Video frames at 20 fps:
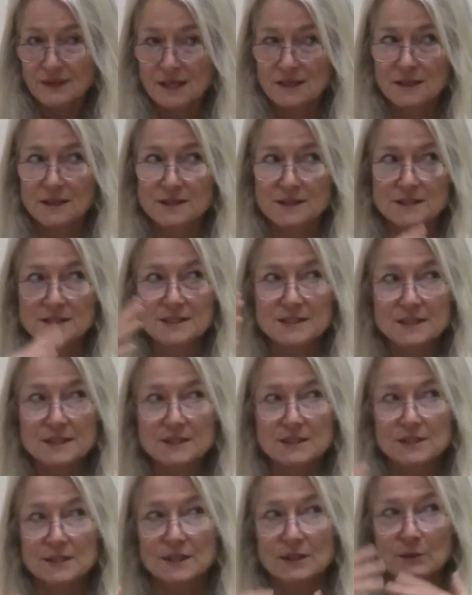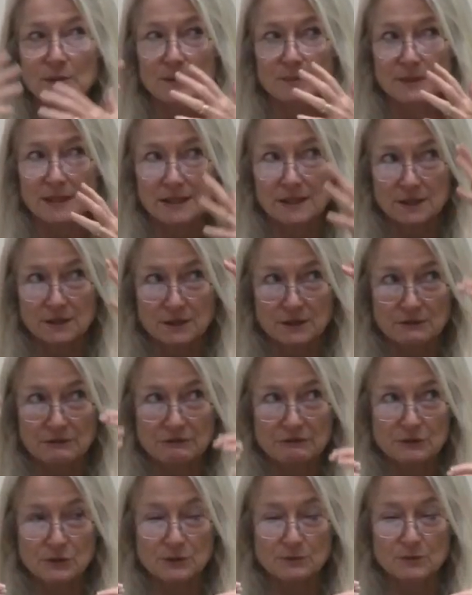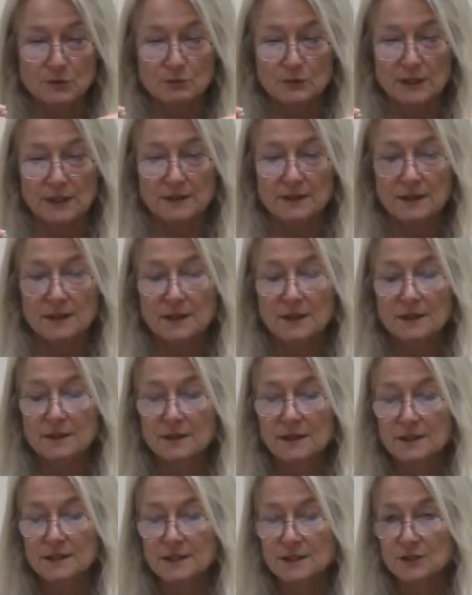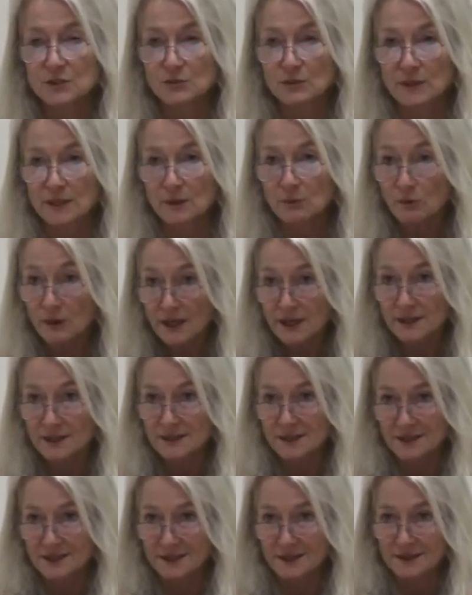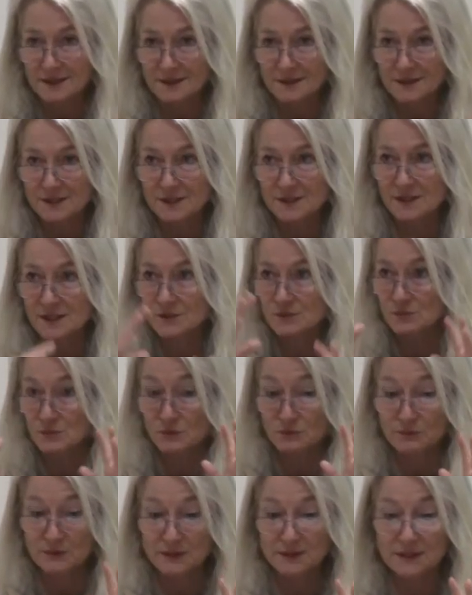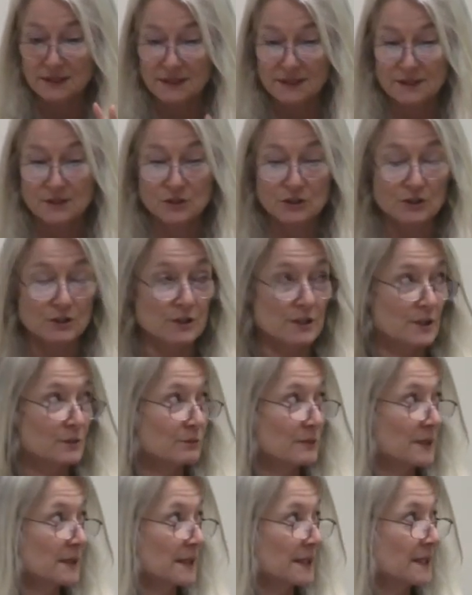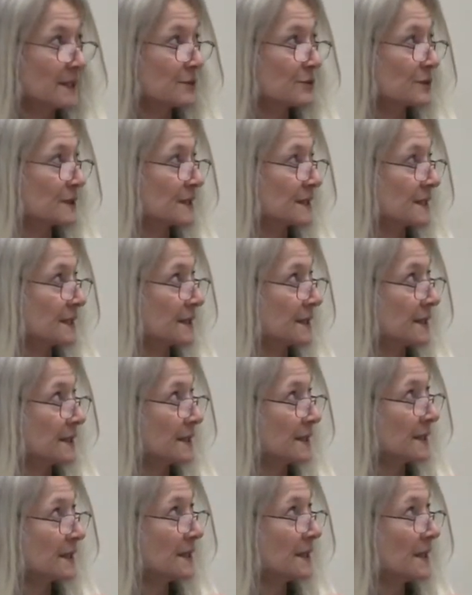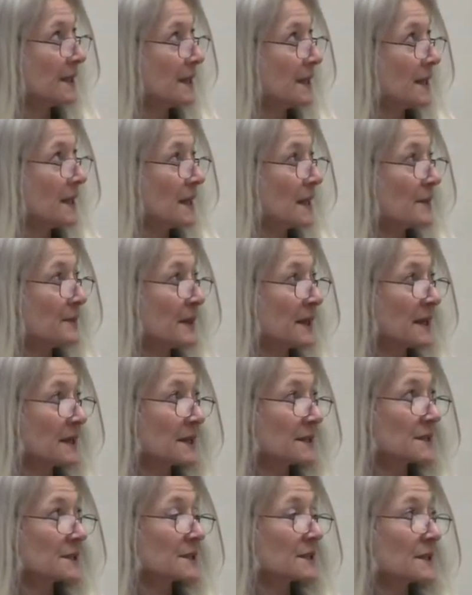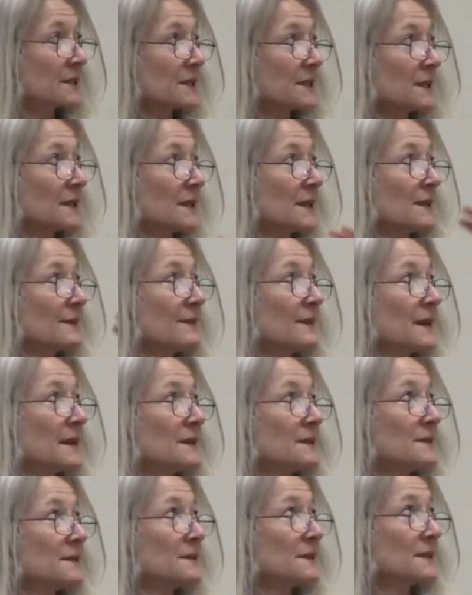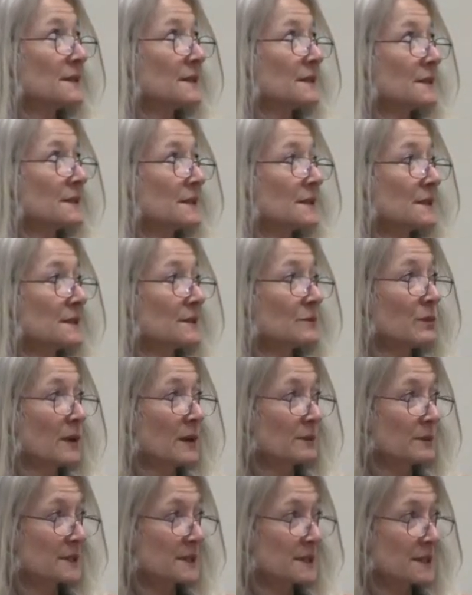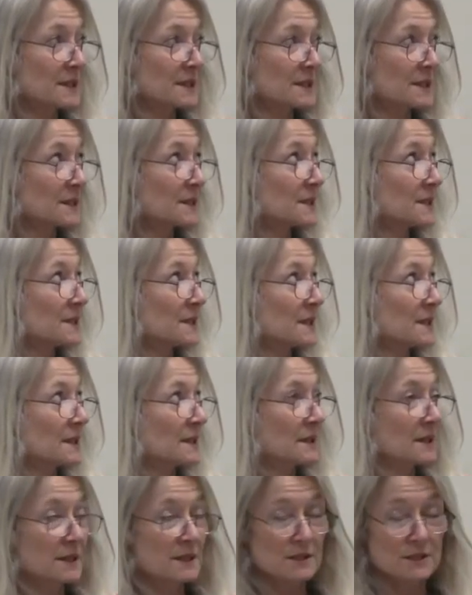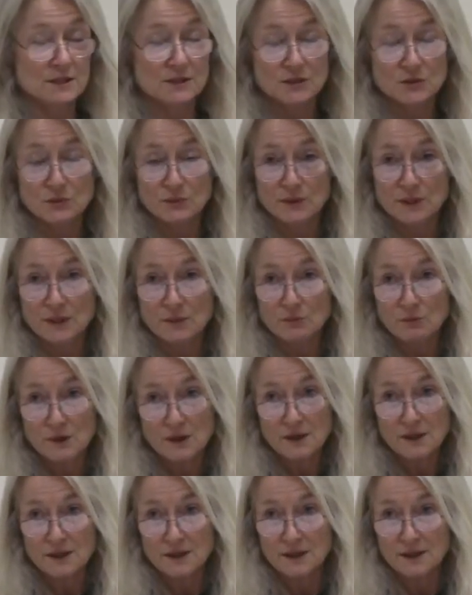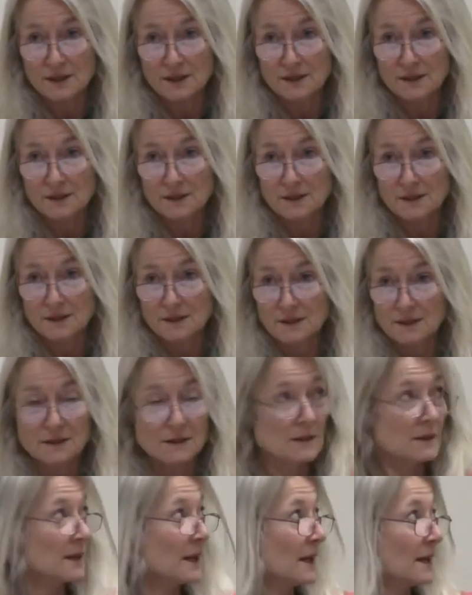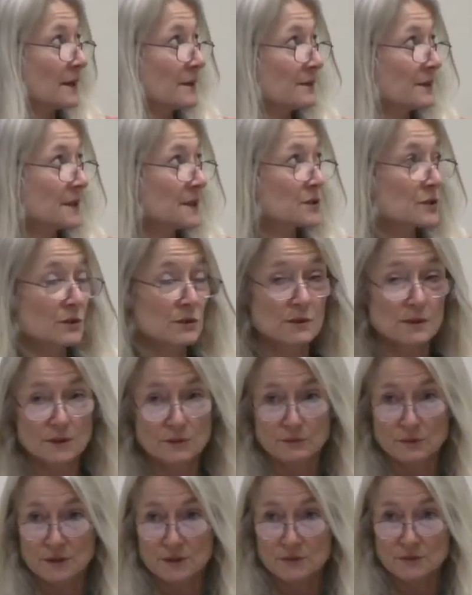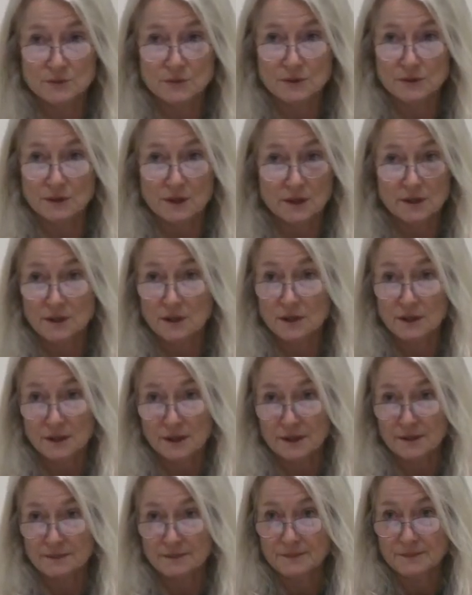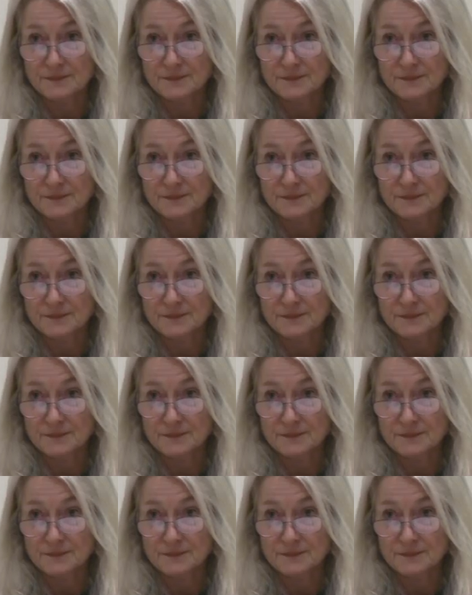In 1960, they went back and confirmed what 1921 did. These guys were really good and really interested in it. But they didn't, what was existing in 1921, a lot of these early ones were long gone.